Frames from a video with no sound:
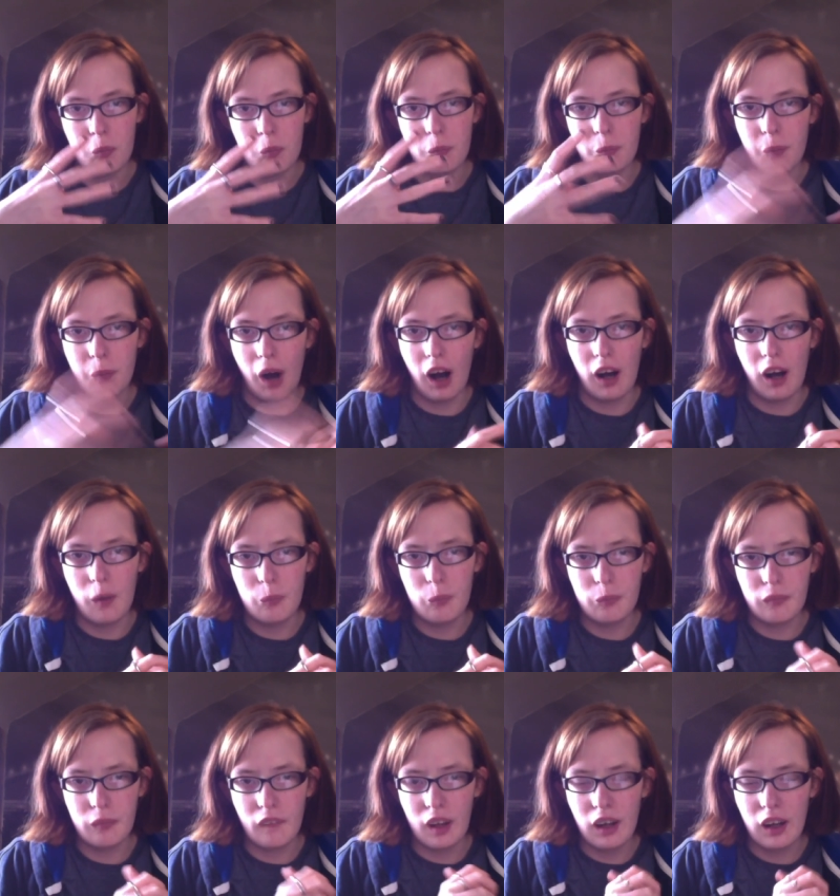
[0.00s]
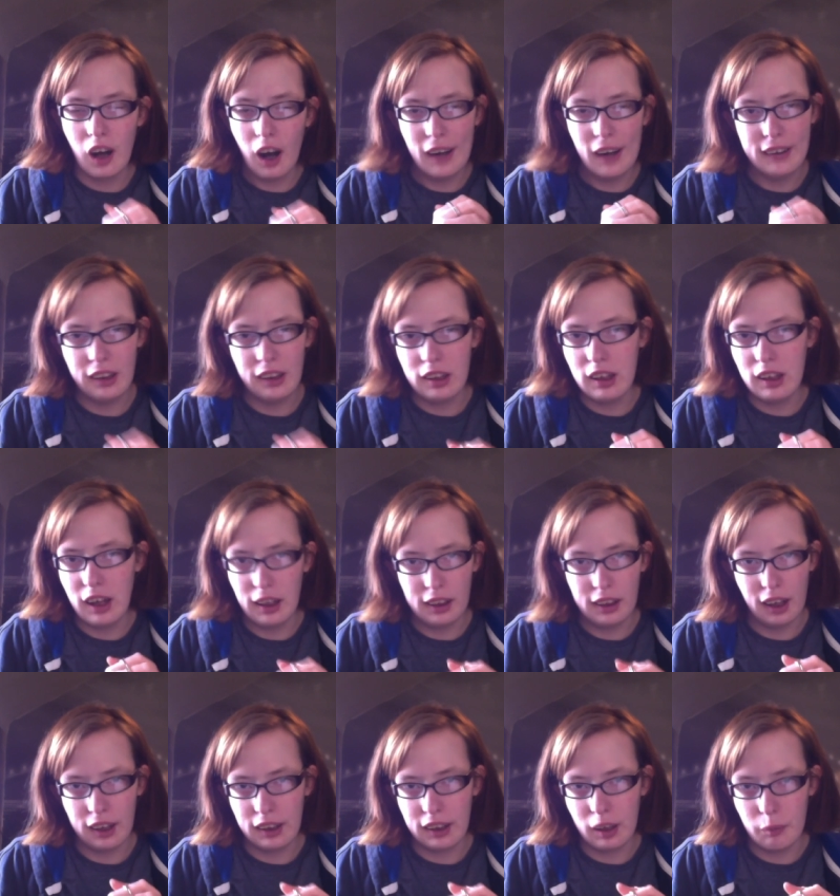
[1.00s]
But I didn't let
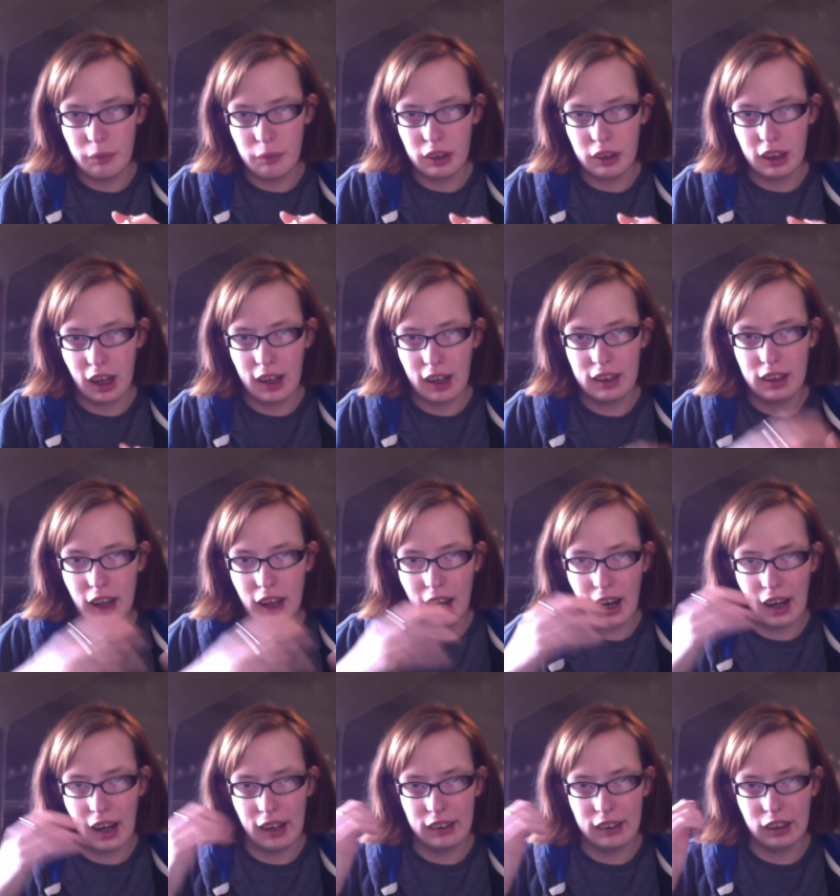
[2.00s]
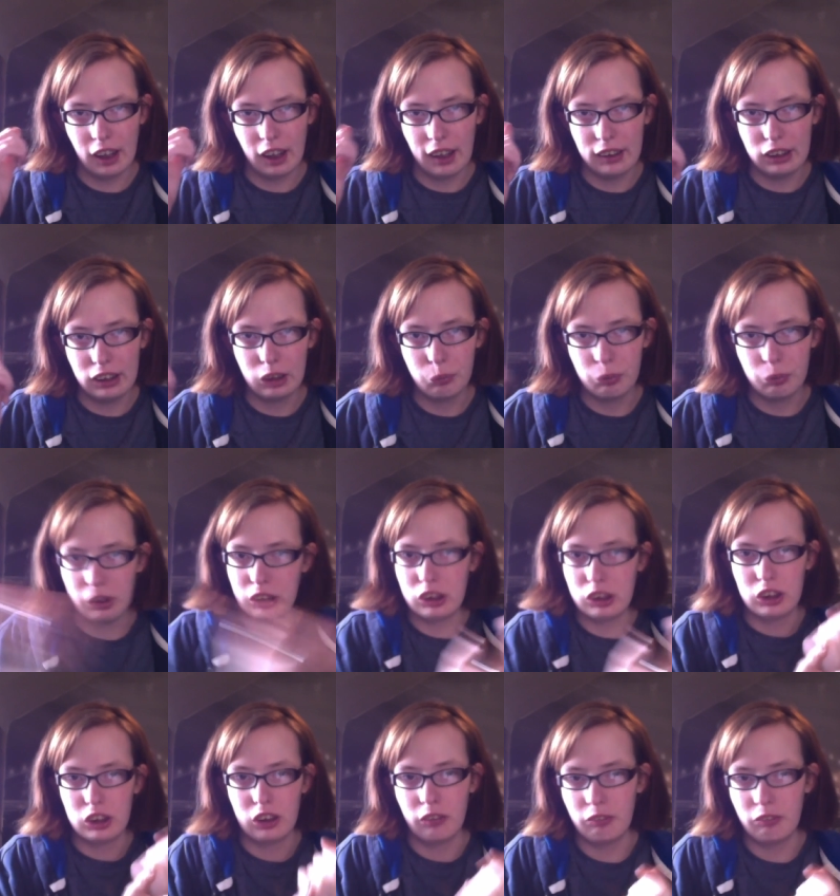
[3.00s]
that get me down, and I just pushed
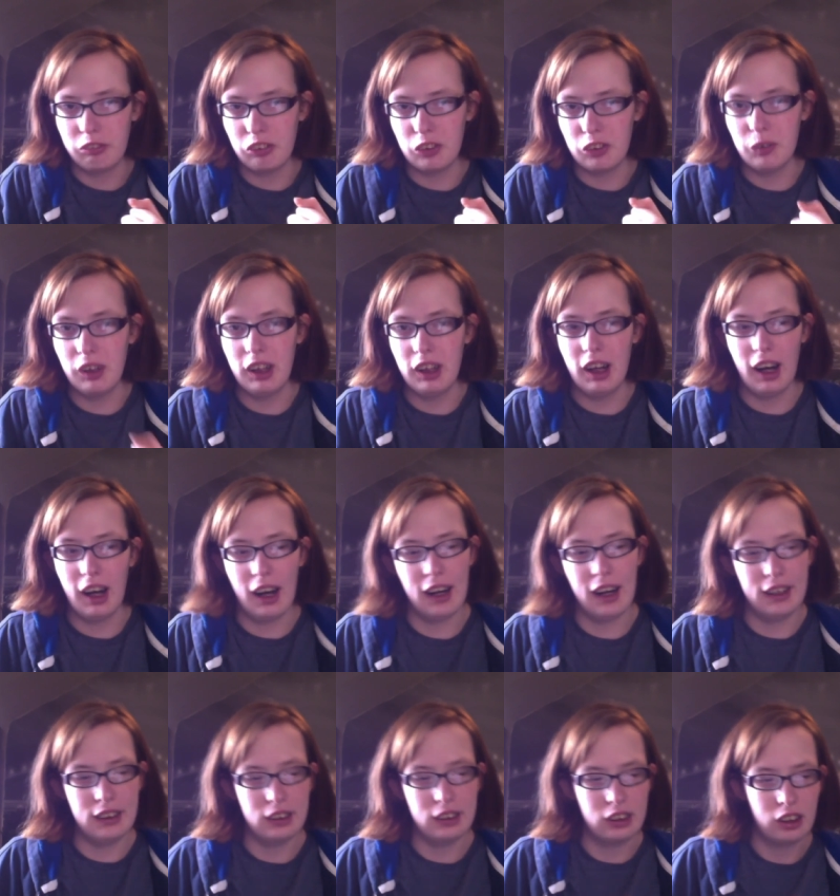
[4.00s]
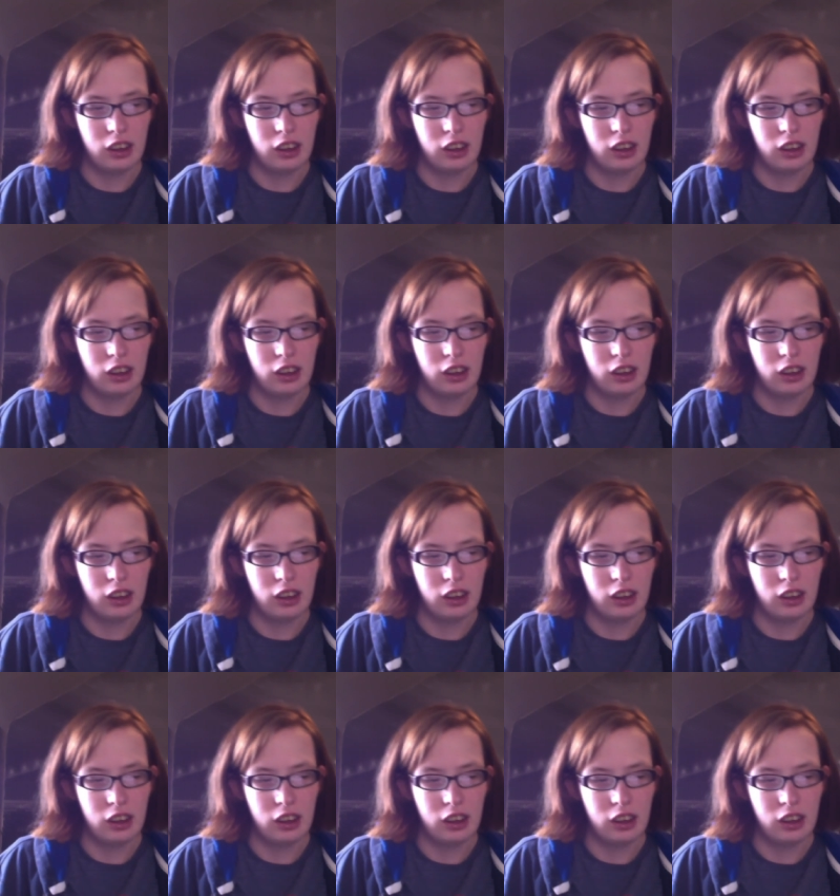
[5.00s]
through it and